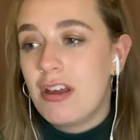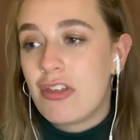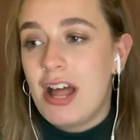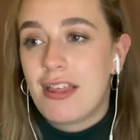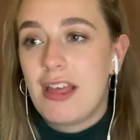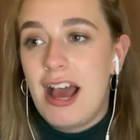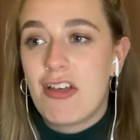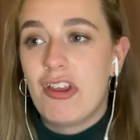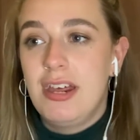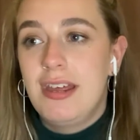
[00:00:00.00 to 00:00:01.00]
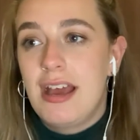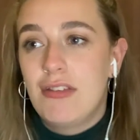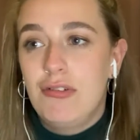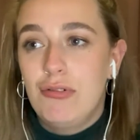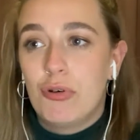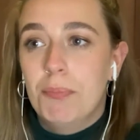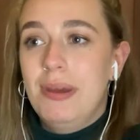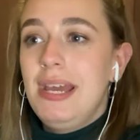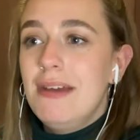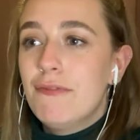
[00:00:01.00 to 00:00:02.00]
a chance to actually get to
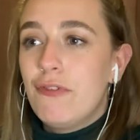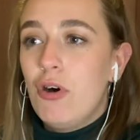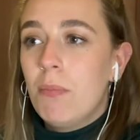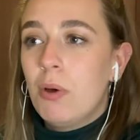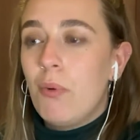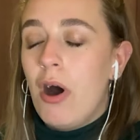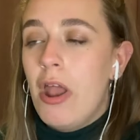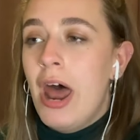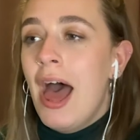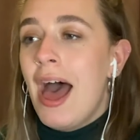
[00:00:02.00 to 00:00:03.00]
compete in Formula One,